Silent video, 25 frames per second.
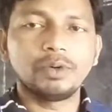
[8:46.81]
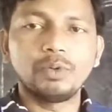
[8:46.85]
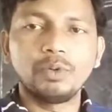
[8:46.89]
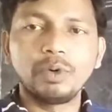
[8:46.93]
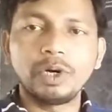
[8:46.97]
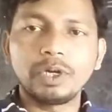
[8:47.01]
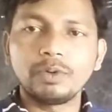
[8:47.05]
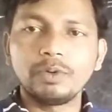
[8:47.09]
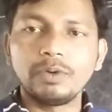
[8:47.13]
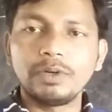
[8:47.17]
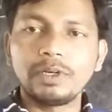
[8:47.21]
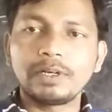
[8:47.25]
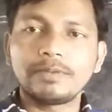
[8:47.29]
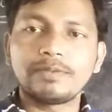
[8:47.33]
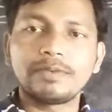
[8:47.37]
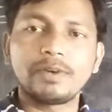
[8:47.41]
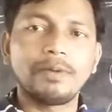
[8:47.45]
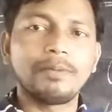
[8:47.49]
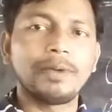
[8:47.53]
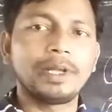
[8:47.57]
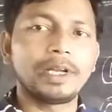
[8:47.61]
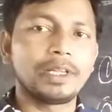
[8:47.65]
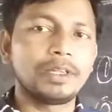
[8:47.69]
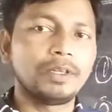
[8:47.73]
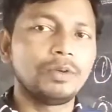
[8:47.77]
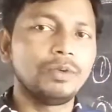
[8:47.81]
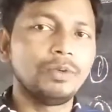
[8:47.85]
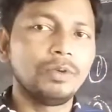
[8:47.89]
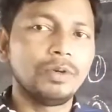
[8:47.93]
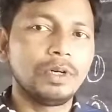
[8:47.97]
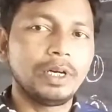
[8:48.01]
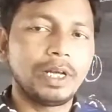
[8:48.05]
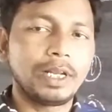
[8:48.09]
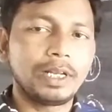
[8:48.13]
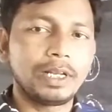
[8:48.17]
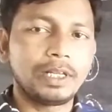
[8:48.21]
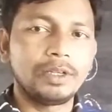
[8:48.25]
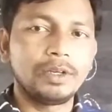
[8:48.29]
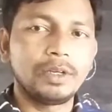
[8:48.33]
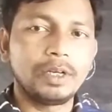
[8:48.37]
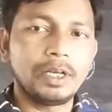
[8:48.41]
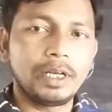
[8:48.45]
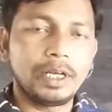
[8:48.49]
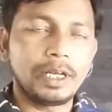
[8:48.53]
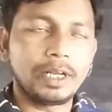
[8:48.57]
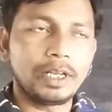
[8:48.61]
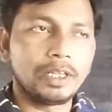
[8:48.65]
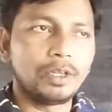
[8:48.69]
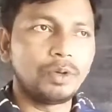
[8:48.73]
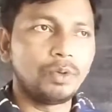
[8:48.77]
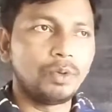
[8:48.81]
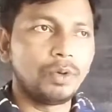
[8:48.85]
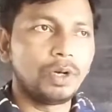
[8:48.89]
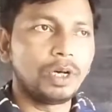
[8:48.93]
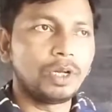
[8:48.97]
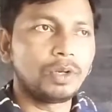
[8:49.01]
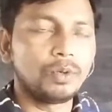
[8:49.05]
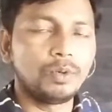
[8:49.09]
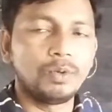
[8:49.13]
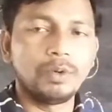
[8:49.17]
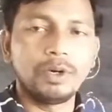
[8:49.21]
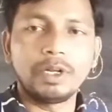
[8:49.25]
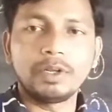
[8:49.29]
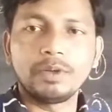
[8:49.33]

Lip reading: one word from another one